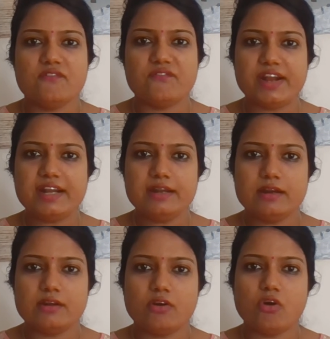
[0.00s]
wind,
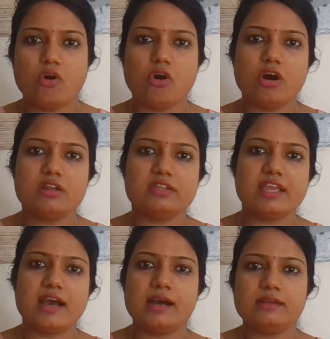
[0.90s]
or
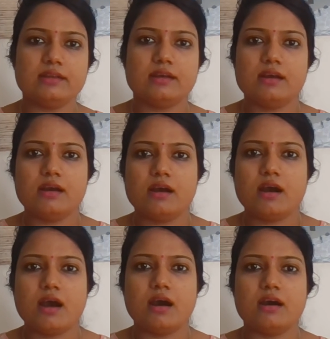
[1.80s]
they are
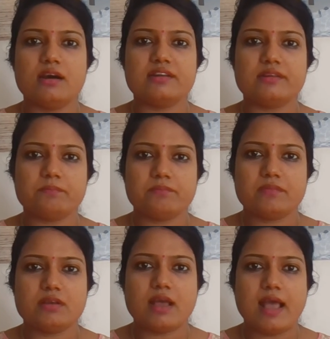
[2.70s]
uh,
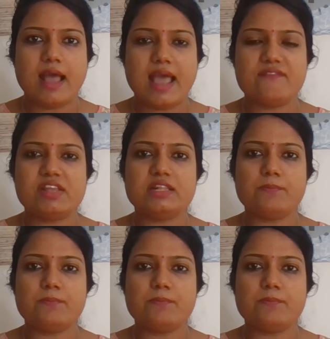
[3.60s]
having the